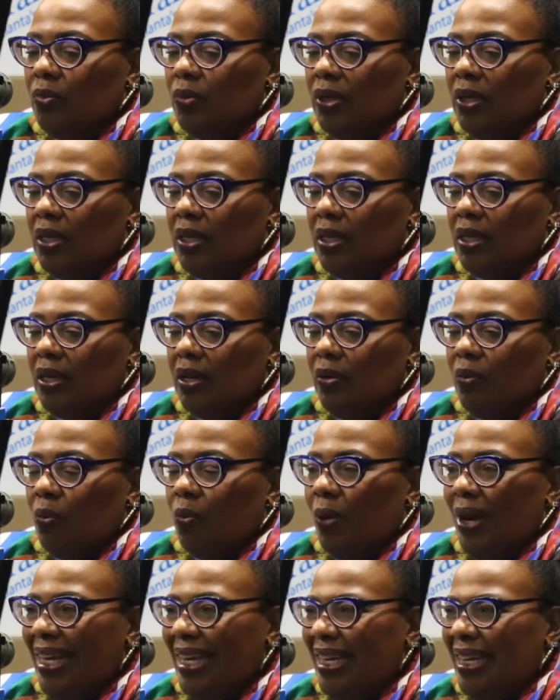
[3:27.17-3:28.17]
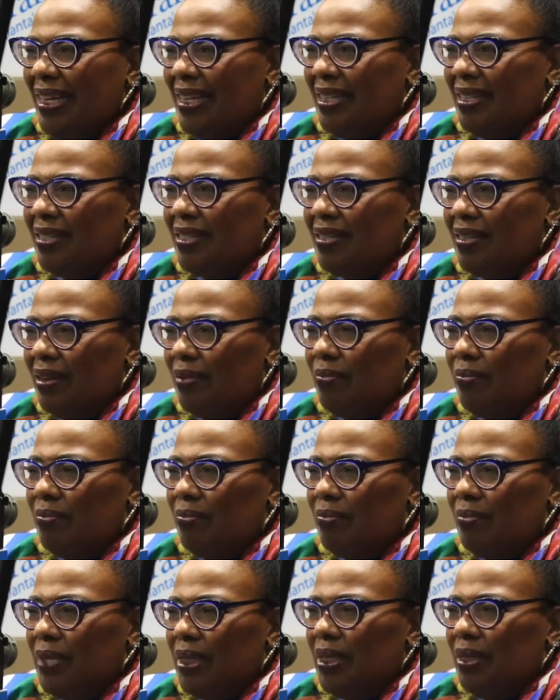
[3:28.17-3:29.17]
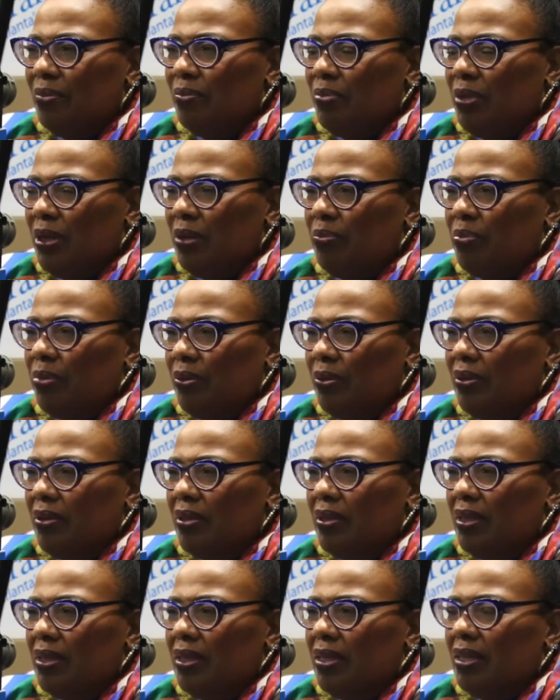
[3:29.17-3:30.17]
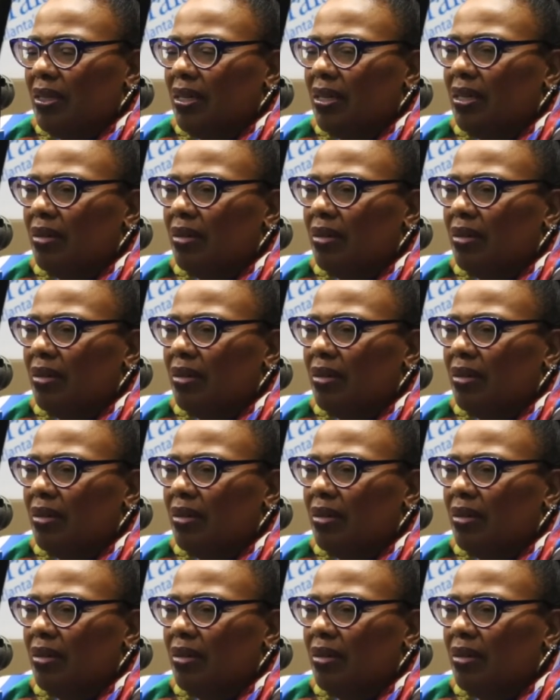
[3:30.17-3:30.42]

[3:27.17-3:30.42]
really awakened something in people mm-hmm.